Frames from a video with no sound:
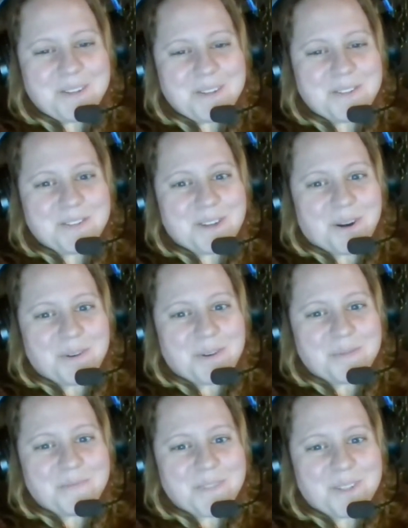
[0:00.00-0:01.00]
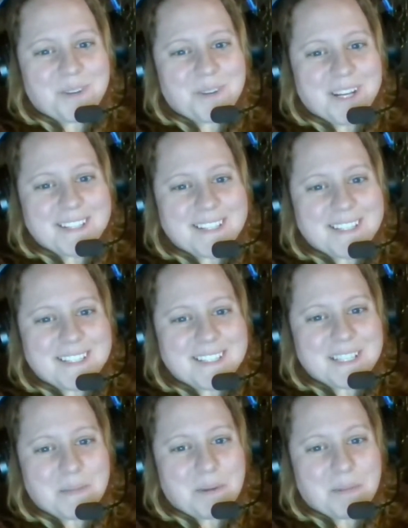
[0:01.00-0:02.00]
So you guys get to
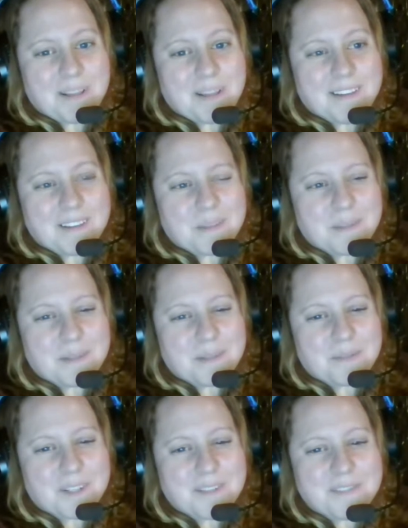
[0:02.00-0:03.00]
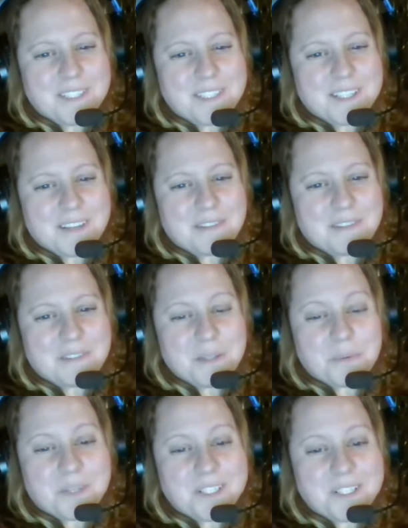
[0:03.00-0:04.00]
see me play a little bit of Rift if
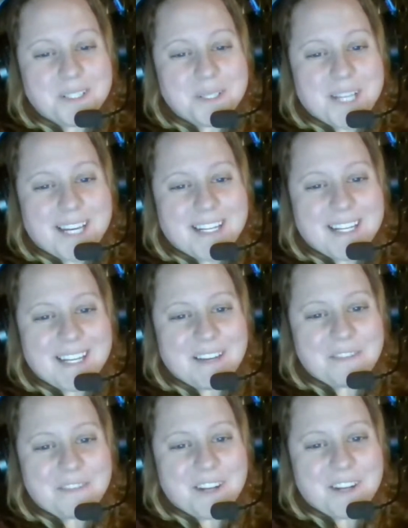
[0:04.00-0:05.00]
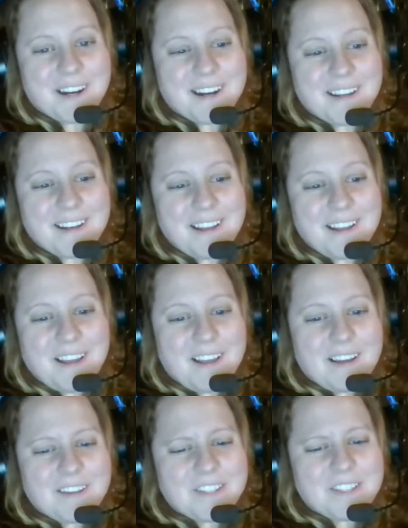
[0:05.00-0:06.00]
you want to do that. If not,
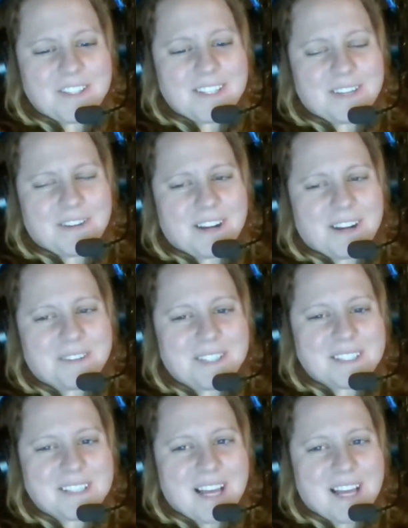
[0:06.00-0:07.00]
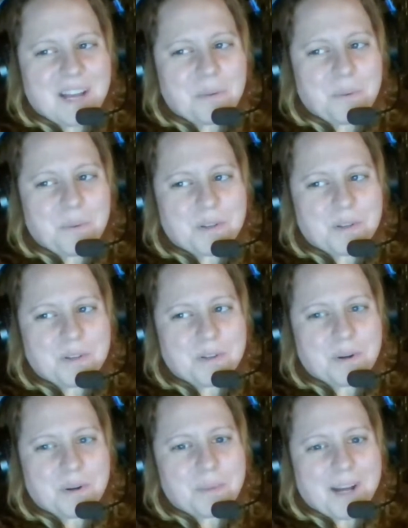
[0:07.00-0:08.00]
just stick around because I will
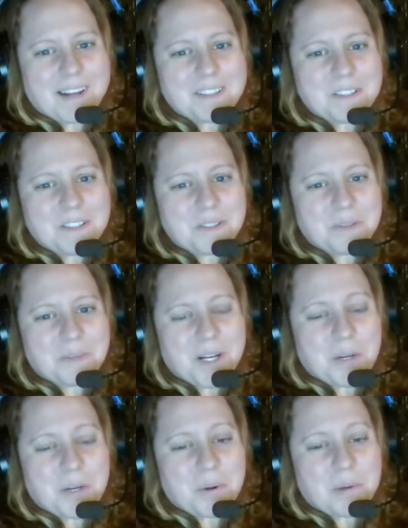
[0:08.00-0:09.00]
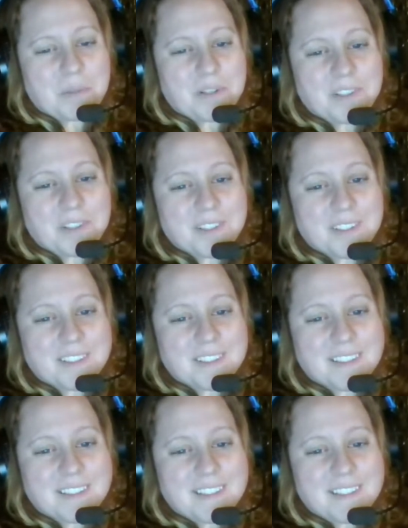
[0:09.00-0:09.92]
go back to my normal